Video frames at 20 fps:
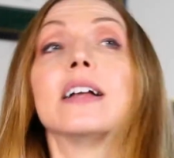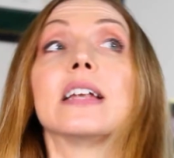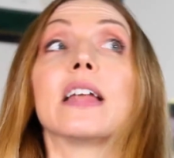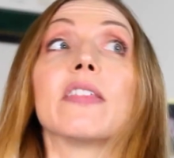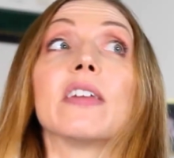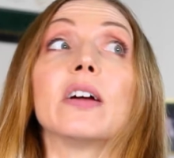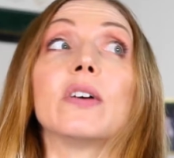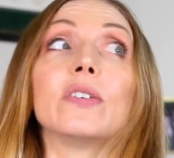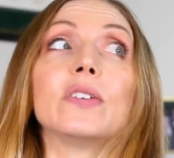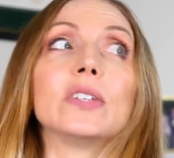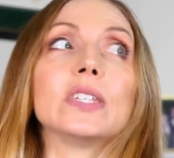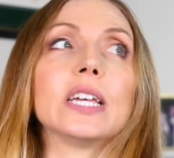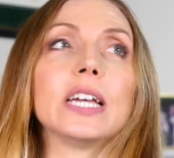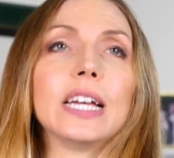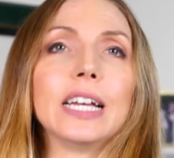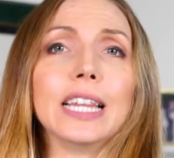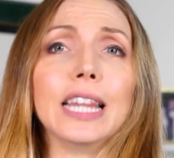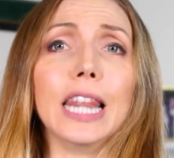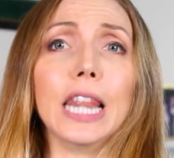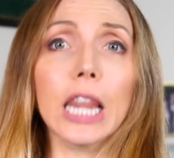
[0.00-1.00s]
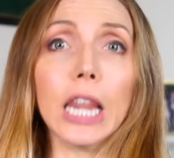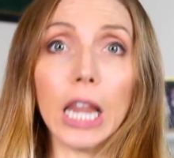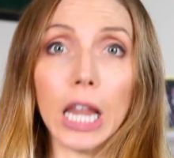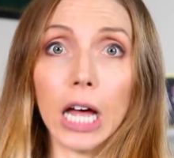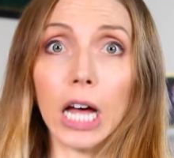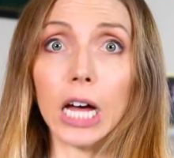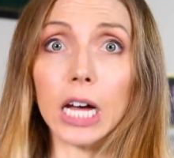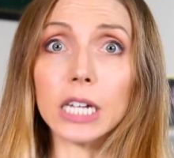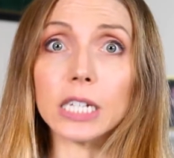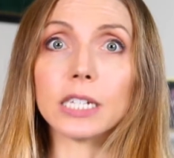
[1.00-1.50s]
Now there is a
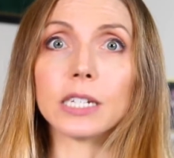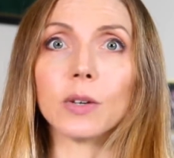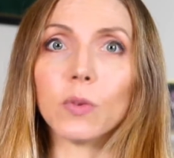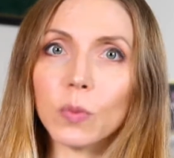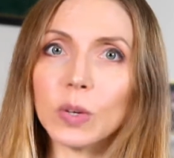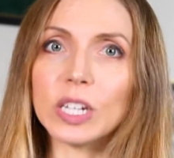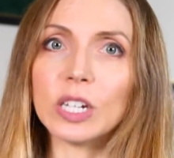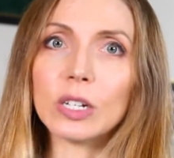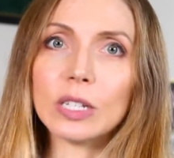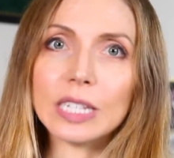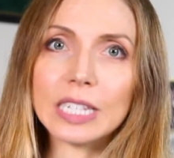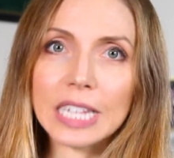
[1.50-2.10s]
lot we could